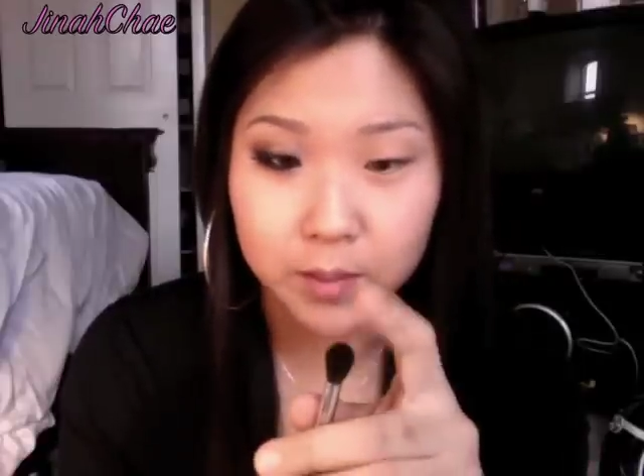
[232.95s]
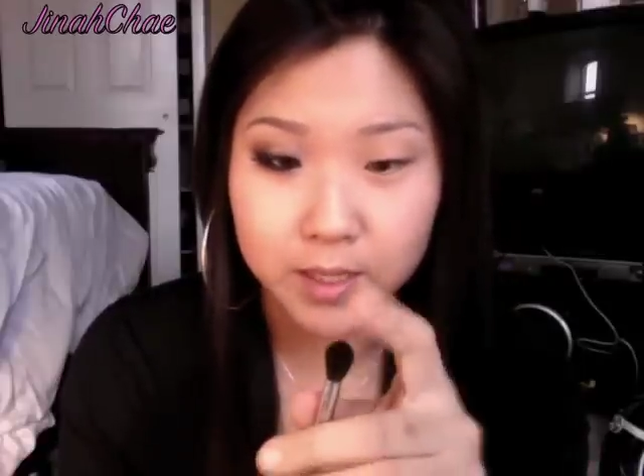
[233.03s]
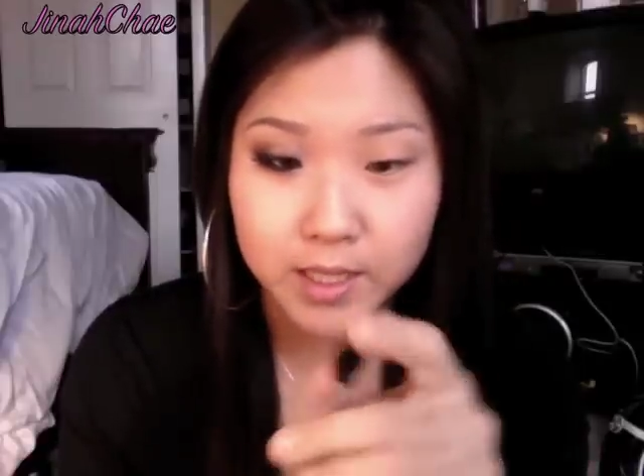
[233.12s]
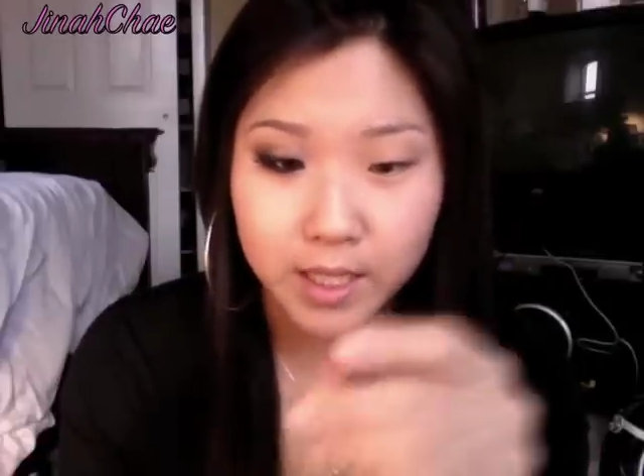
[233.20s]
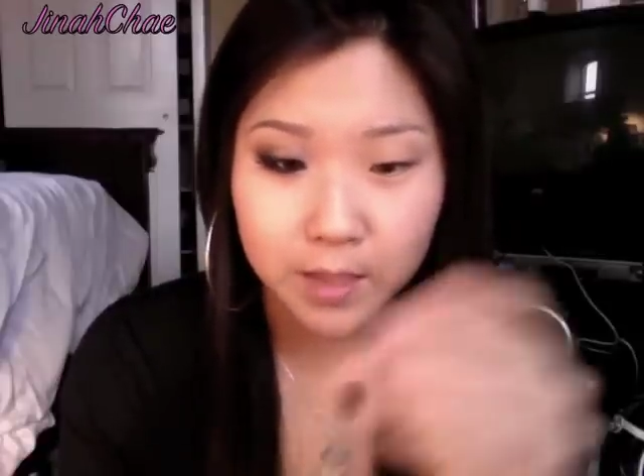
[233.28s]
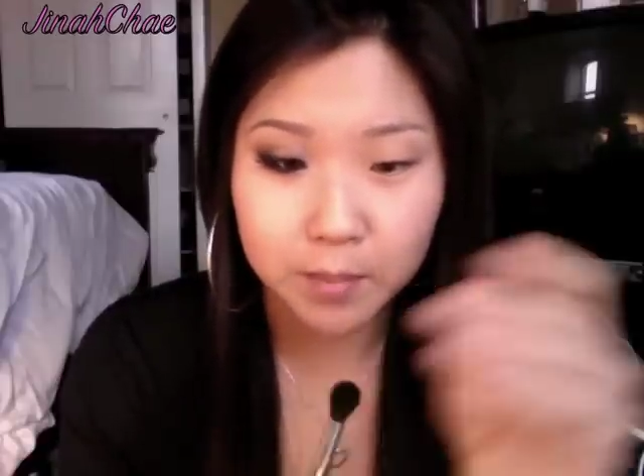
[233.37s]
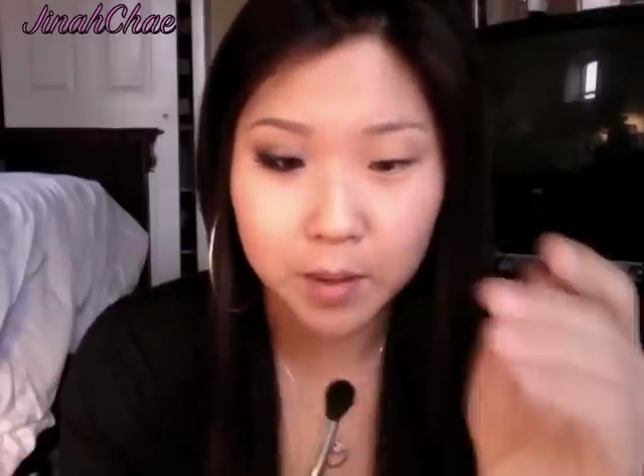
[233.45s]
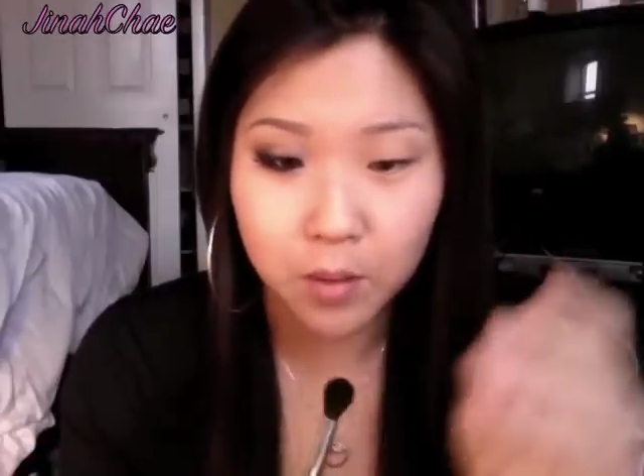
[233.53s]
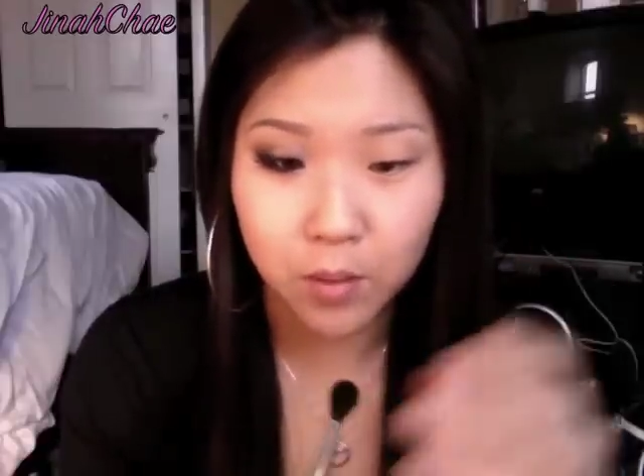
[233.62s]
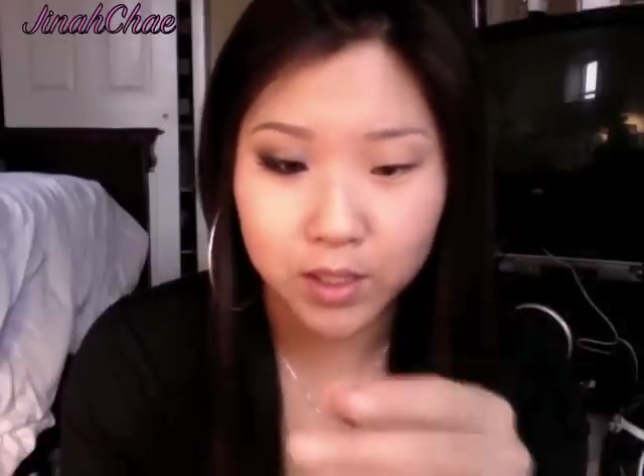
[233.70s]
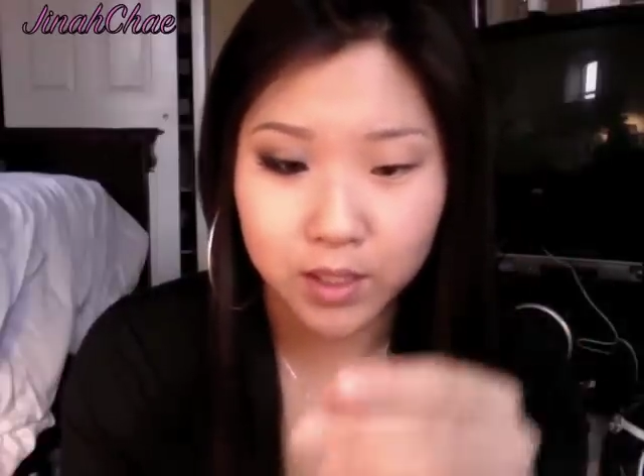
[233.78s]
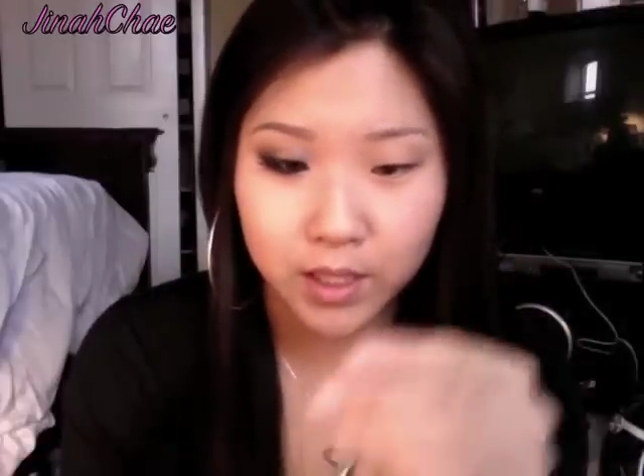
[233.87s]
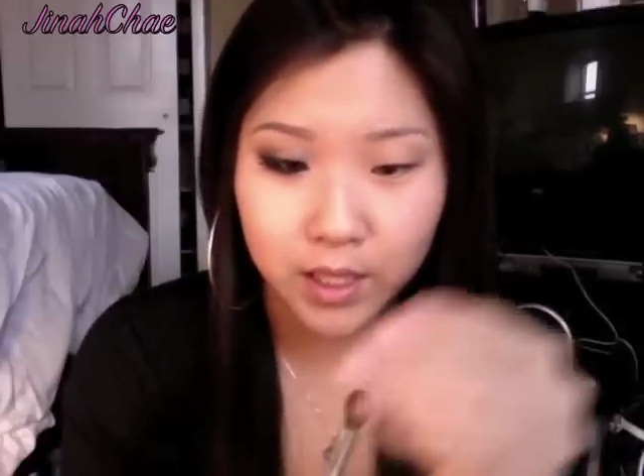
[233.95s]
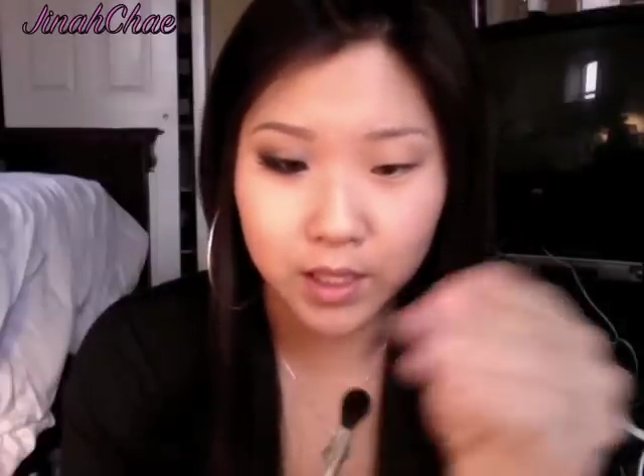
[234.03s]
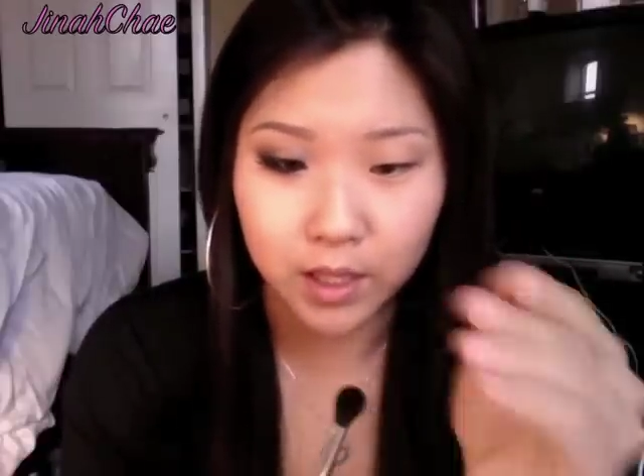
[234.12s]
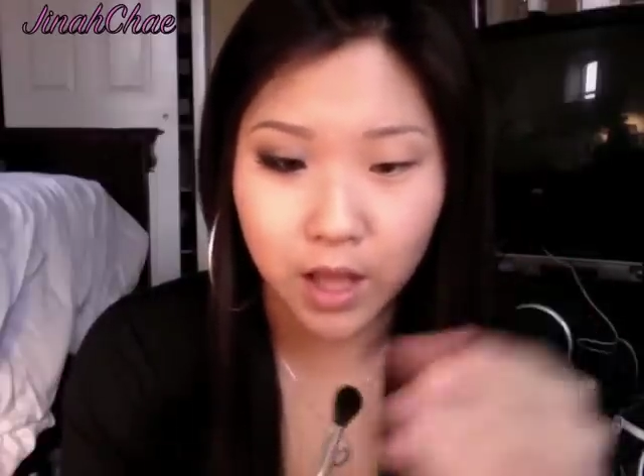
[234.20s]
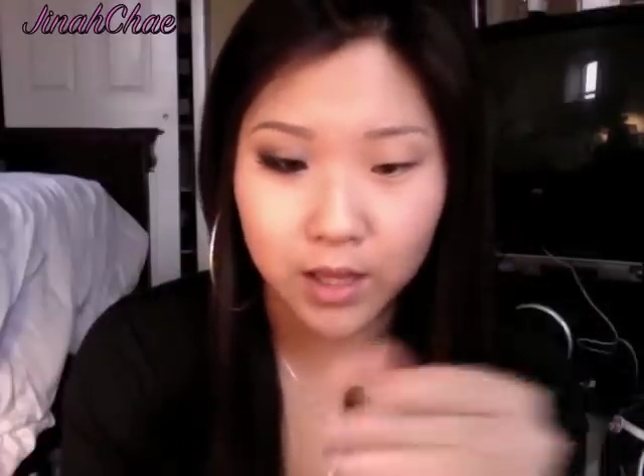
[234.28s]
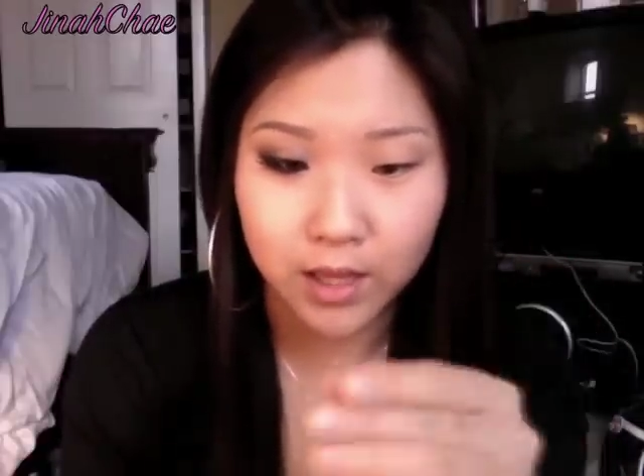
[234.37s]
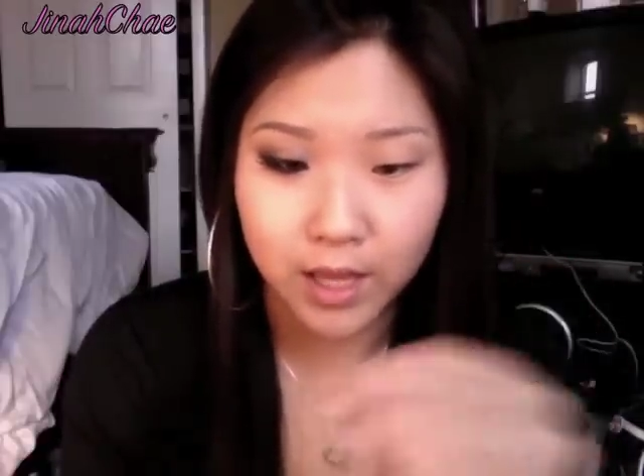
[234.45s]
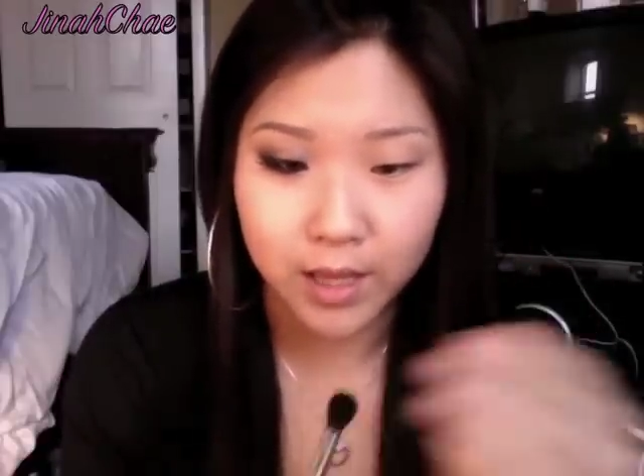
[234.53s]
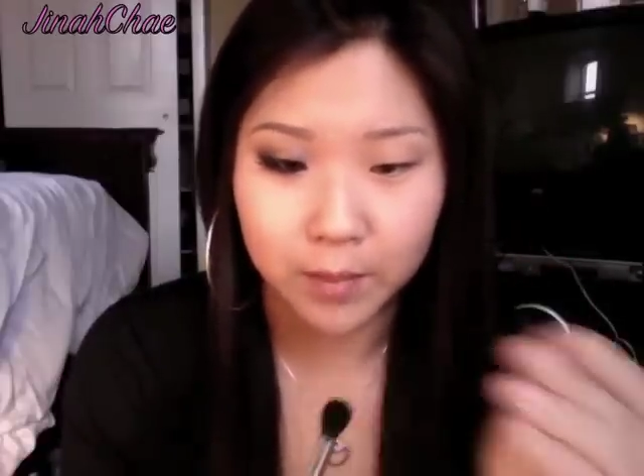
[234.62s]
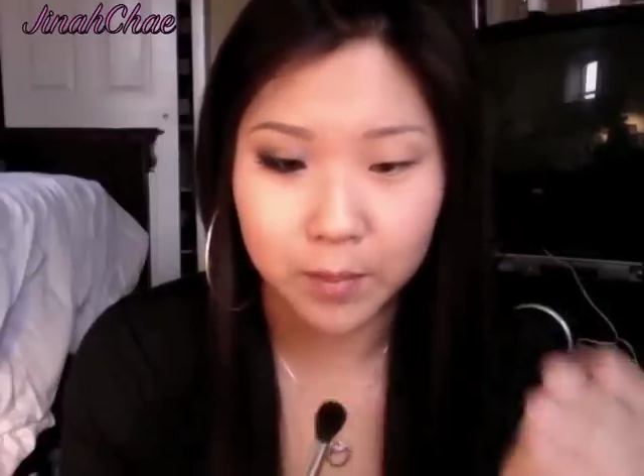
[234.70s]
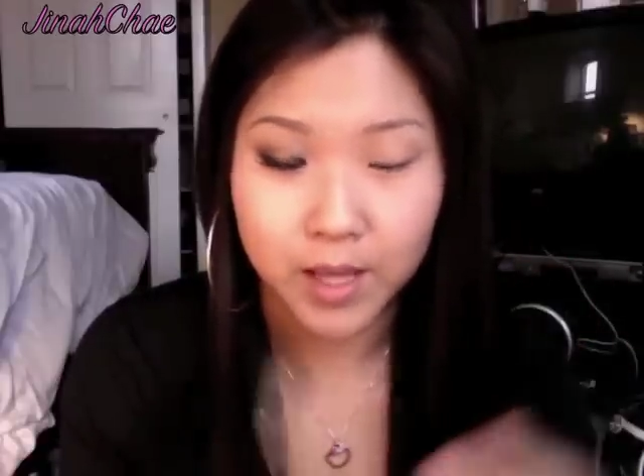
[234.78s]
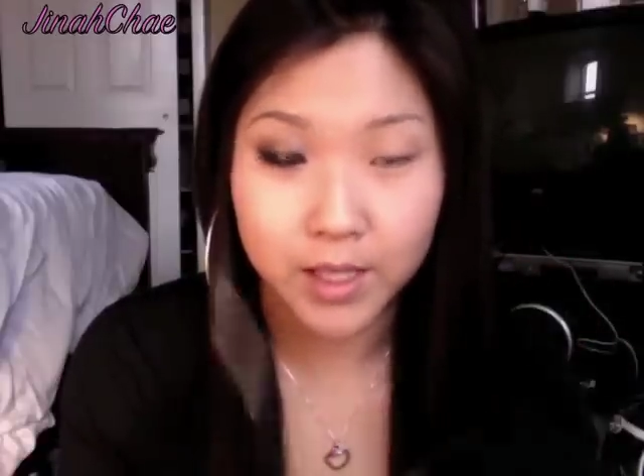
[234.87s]
Sigma one a lot like
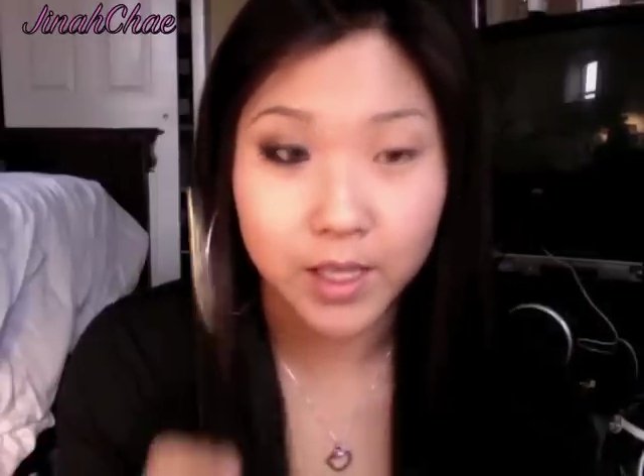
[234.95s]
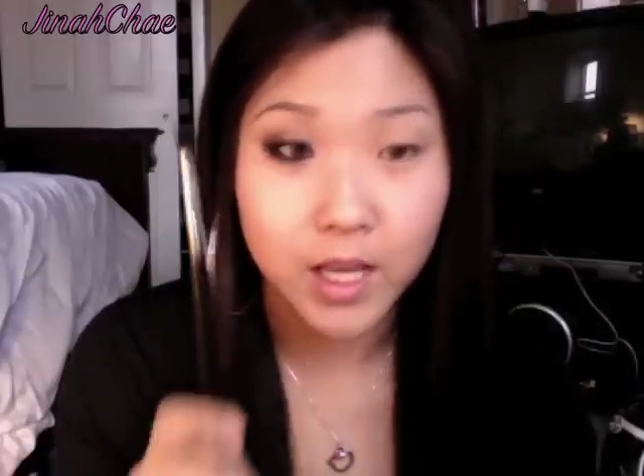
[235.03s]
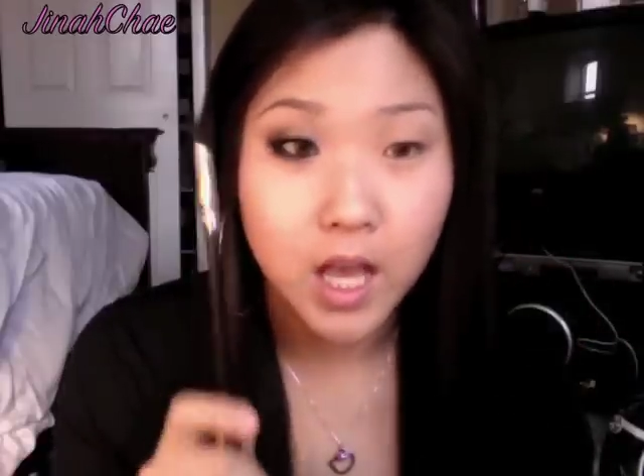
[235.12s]
my